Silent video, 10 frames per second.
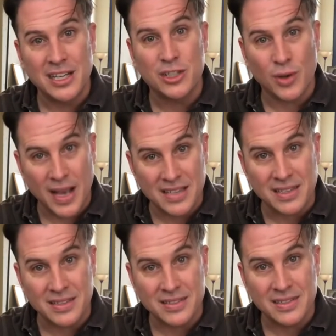It's your
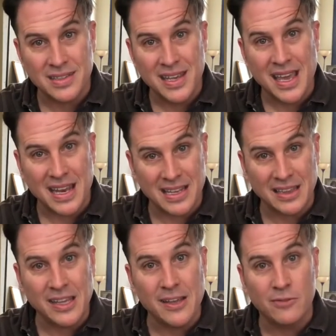essence, and
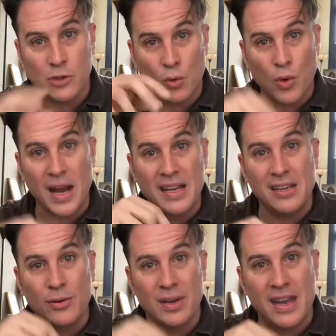it lives right
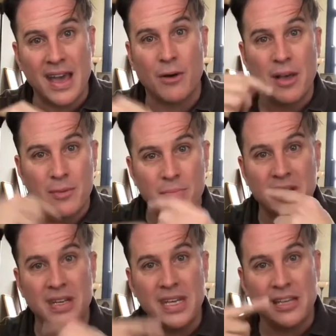here and now
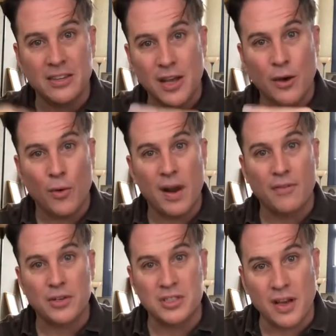beneath
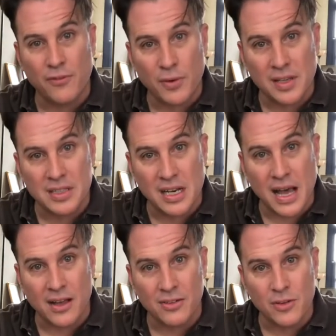whatever suffering and
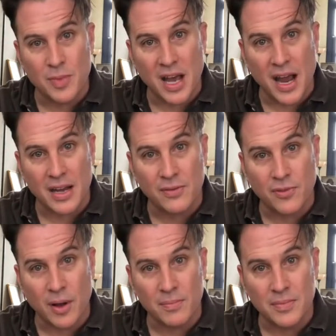denial you've been hiding
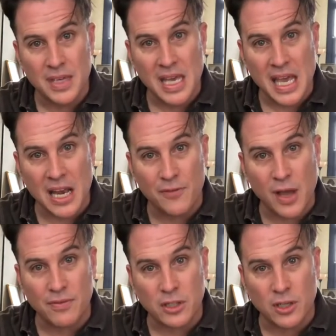from. And if
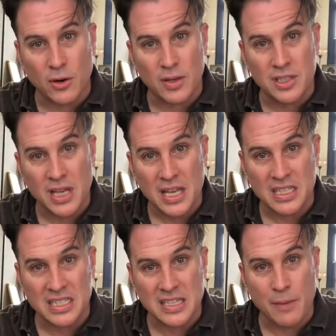you have the courage
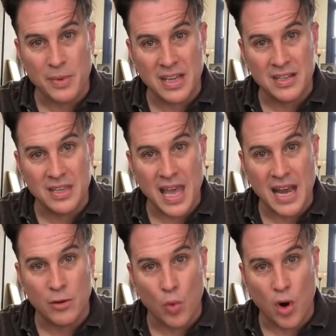to step into
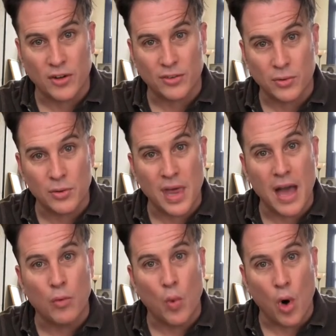that and walk through
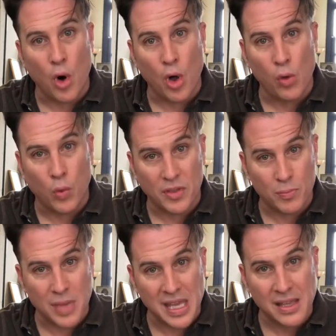that wall
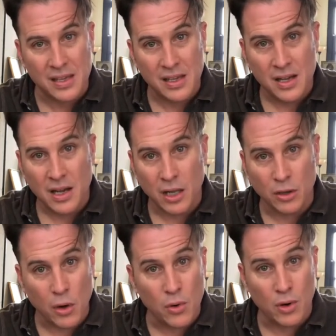with me,
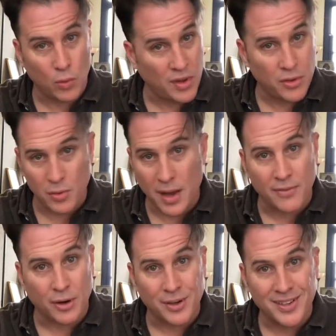alone or with
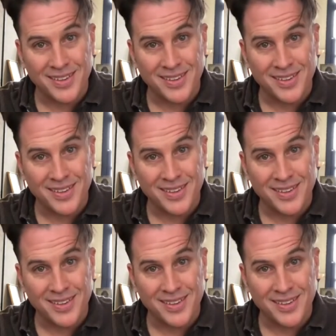whoever,